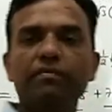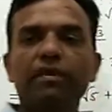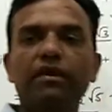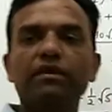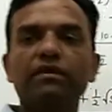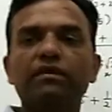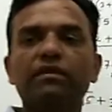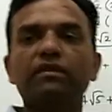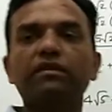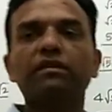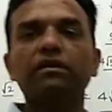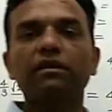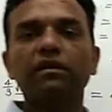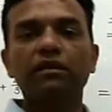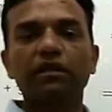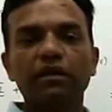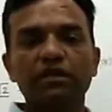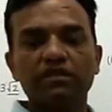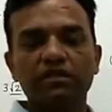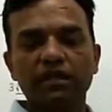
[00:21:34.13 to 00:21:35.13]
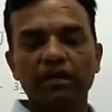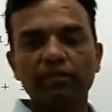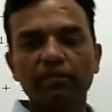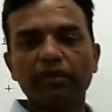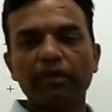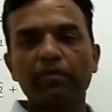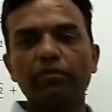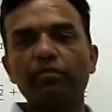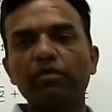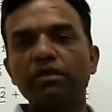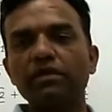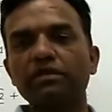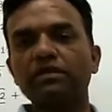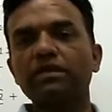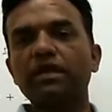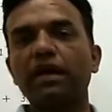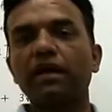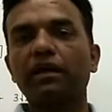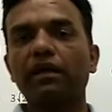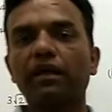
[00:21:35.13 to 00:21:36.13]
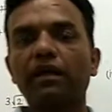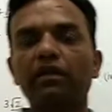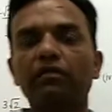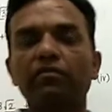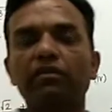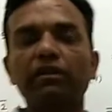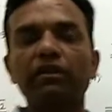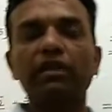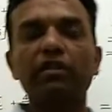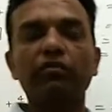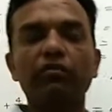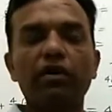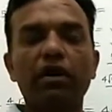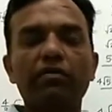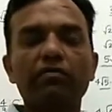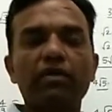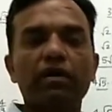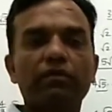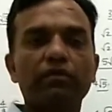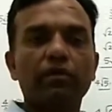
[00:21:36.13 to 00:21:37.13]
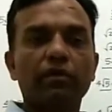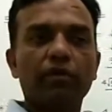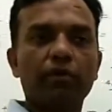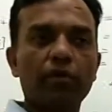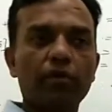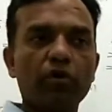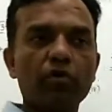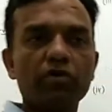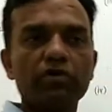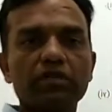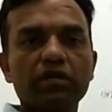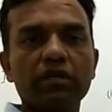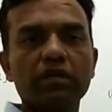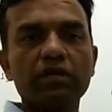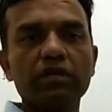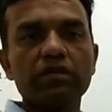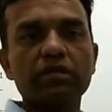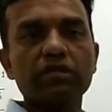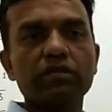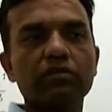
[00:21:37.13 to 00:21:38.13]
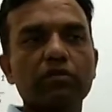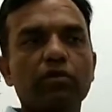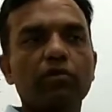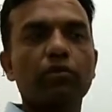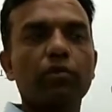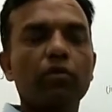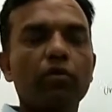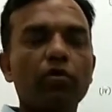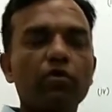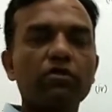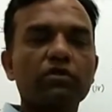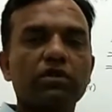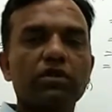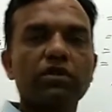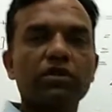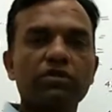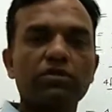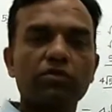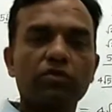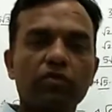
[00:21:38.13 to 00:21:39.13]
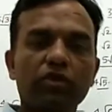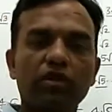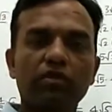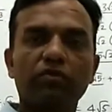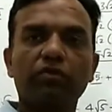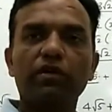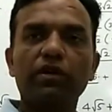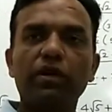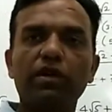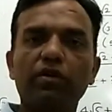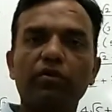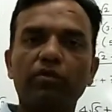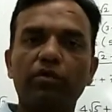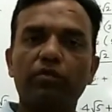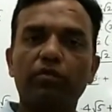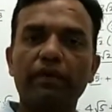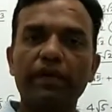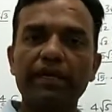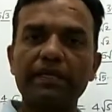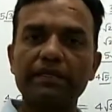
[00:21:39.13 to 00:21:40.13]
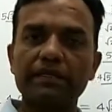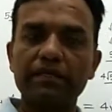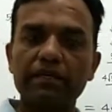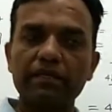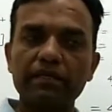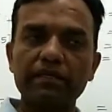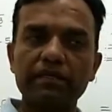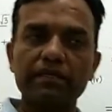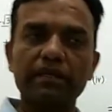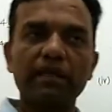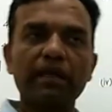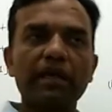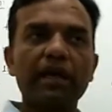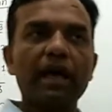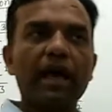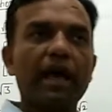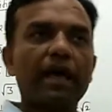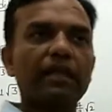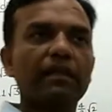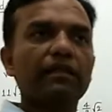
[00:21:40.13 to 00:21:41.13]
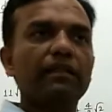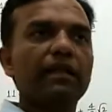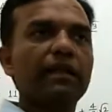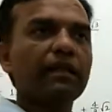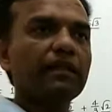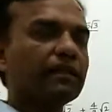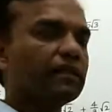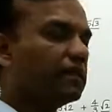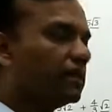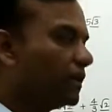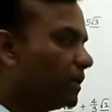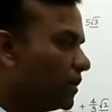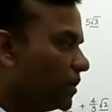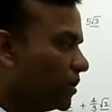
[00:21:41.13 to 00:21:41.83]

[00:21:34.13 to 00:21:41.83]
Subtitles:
But some numbers they are given in form of the pure surds, so pure surds you convert into the mixed surds, and then